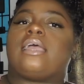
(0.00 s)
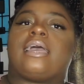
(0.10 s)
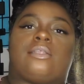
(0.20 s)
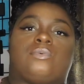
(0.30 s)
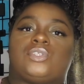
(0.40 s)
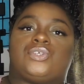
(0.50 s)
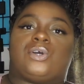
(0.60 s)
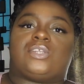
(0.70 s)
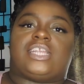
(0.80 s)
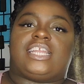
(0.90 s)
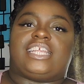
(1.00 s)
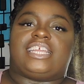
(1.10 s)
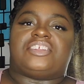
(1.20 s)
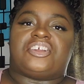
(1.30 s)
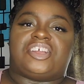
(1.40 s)
I don't want you holding that
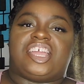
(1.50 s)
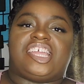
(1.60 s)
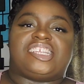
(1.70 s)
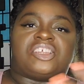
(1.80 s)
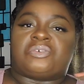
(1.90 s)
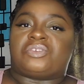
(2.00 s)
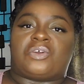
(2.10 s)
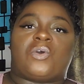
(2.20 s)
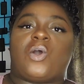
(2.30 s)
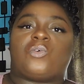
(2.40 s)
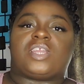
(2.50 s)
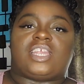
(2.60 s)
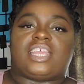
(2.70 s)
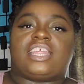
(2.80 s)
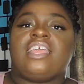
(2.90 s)
in. All right? Don't hold it
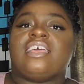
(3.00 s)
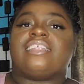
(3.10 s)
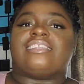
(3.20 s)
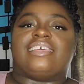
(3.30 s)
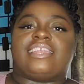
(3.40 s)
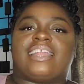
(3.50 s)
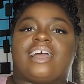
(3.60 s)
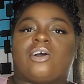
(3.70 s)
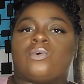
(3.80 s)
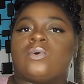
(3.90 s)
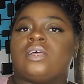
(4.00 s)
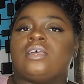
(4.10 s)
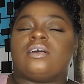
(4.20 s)
in. Let it out.